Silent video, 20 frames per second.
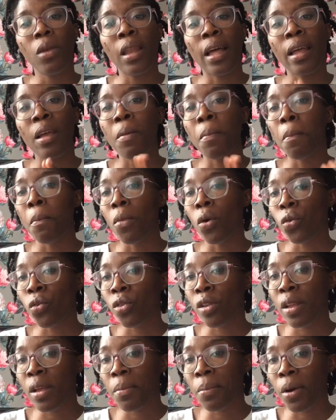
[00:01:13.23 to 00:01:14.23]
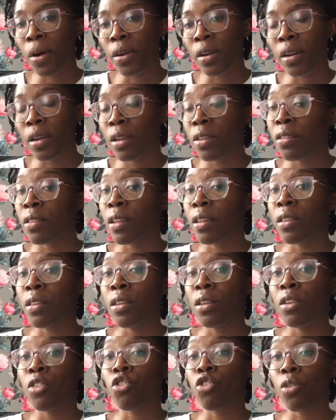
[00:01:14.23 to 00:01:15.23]
like mostly about it is that
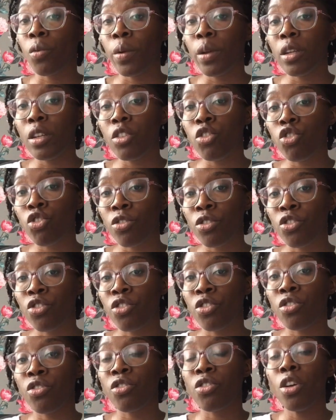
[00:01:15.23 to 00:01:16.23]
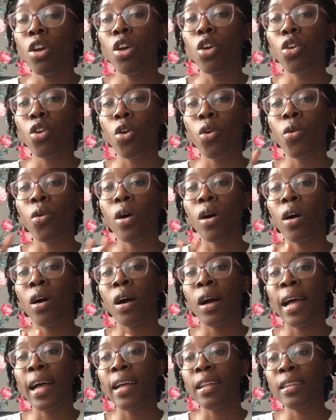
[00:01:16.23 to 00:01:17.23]
the sewing instructions go
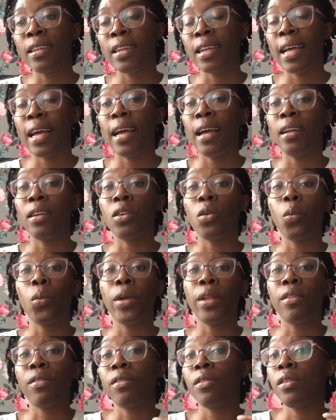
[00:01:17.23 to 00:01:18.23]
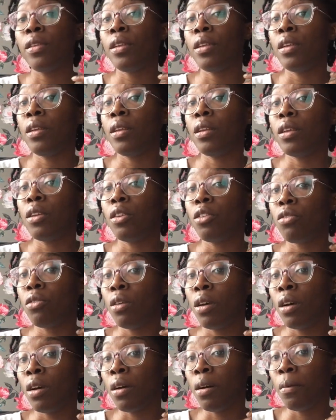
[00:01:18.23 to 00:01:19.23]
hand in hand with the
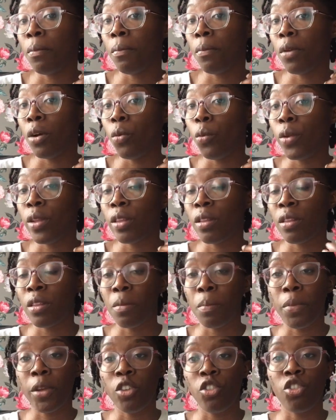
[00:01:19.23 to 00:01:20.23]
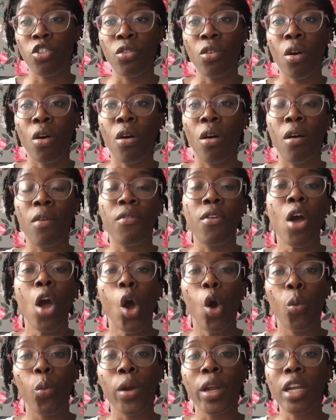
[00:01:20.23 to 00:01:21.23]
depiction of
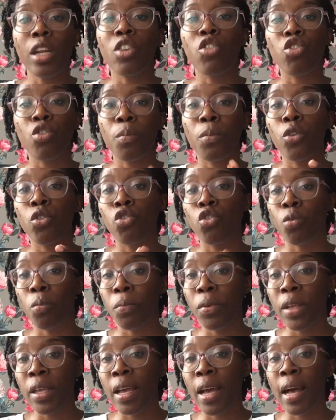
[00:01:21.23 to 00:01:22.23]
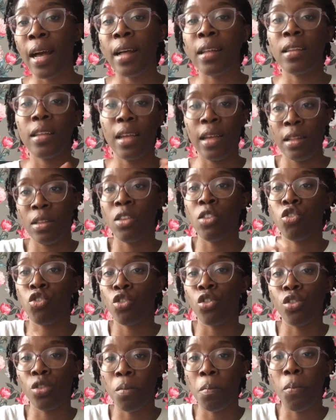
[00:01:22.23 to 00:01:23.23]
where you're supposed to be at a
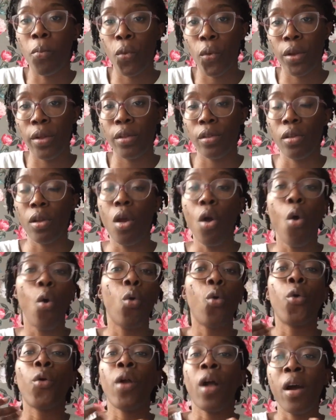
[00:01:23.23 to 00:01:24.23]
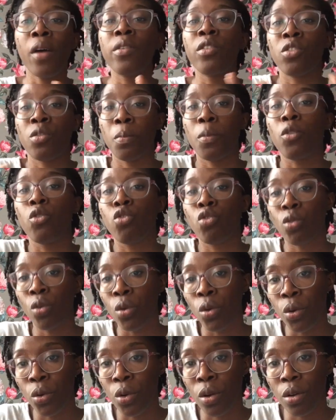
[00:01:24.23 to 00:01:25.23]
certain point, or how it's supposed to
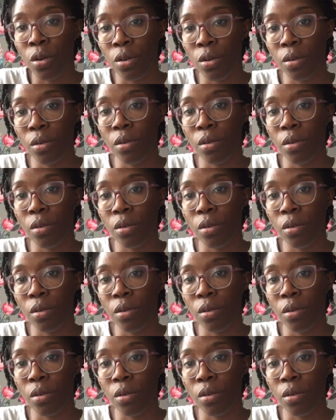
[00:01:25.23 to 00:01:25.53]
look.